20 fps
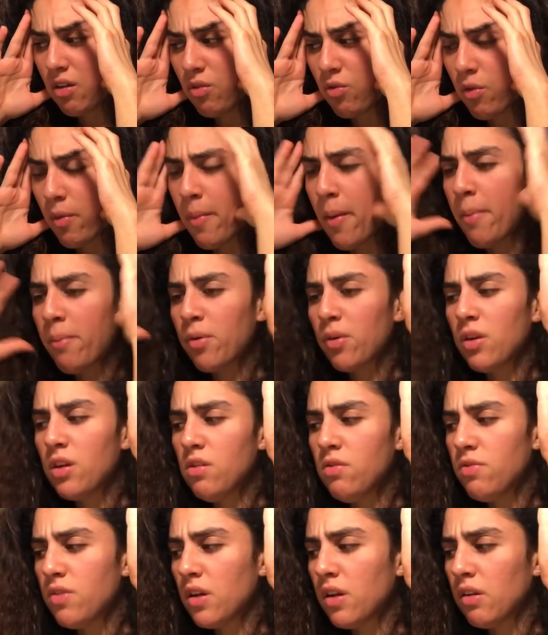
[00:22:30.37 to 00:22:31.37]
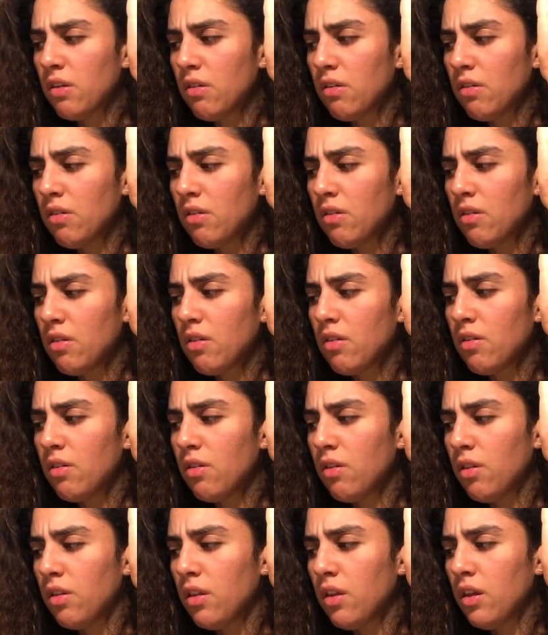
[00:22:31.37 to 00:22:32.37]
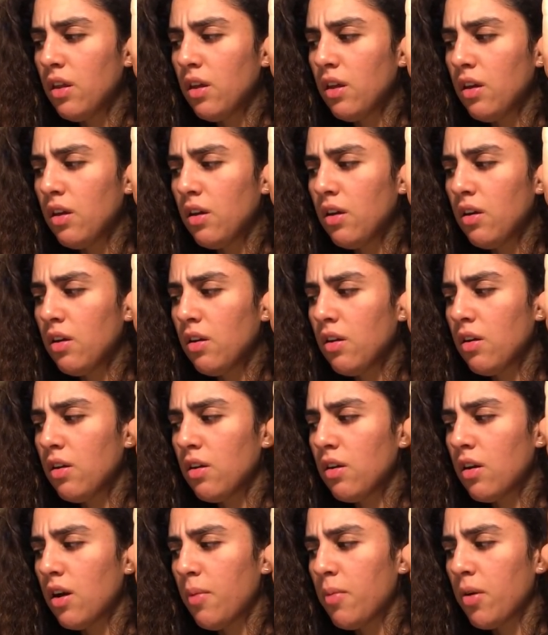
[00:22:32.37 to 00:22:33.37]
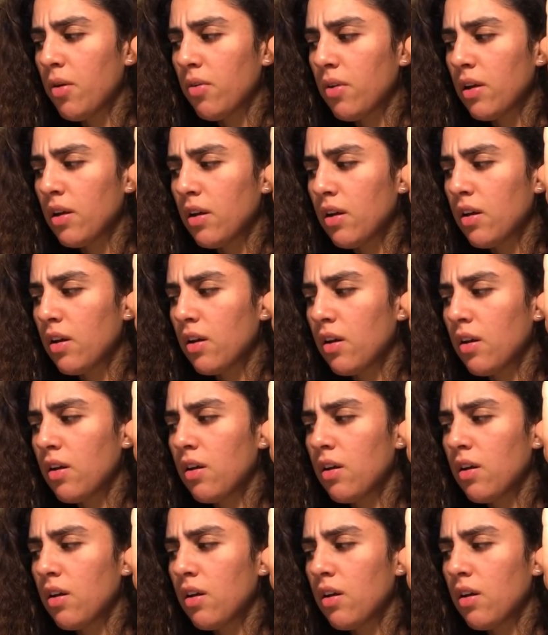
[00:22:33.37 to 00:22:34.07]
remember even the, I'm hearing,